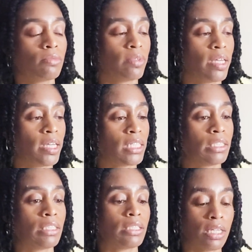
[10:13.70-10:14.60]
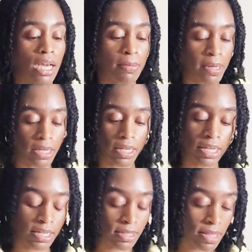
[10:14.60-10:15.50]
and I'm not going to
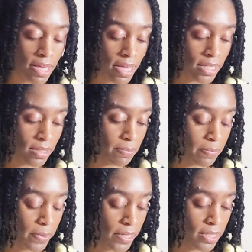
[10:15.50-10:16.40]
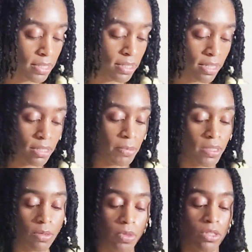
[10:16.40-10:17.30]
get into that, but that's
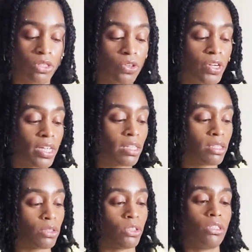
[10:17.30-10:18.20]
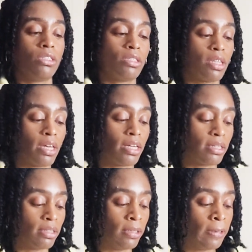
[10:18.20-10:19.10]
basically what the story is. So she's just like
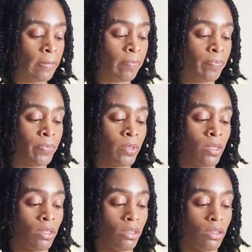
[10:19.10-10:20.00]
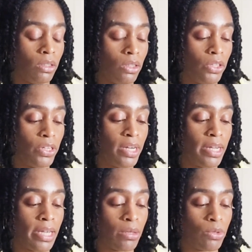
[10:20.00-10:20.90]
learning
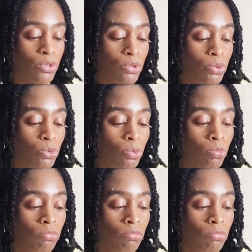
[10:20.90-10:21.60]
how to